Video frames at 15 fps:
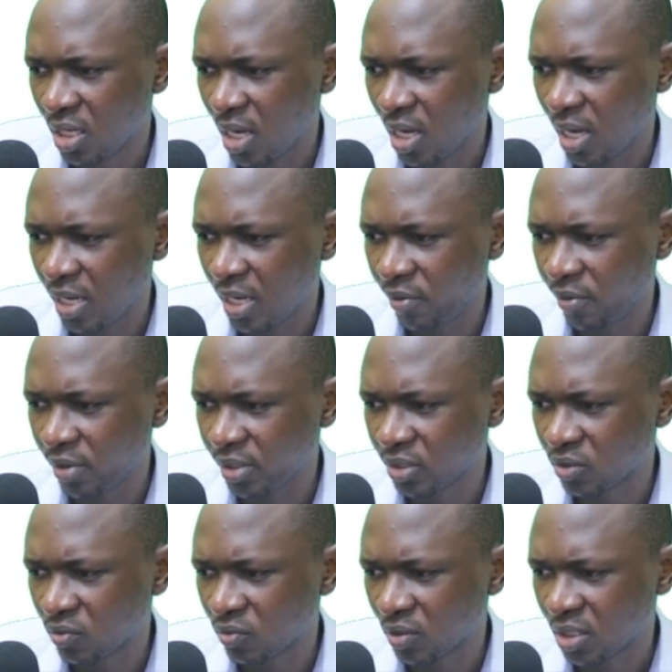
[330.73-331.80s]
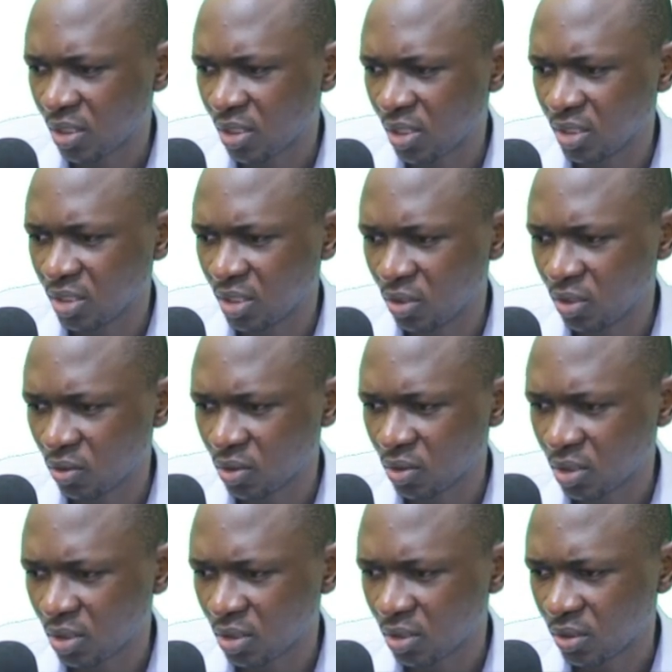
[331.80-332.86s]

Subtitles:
and I will restrict the zeros.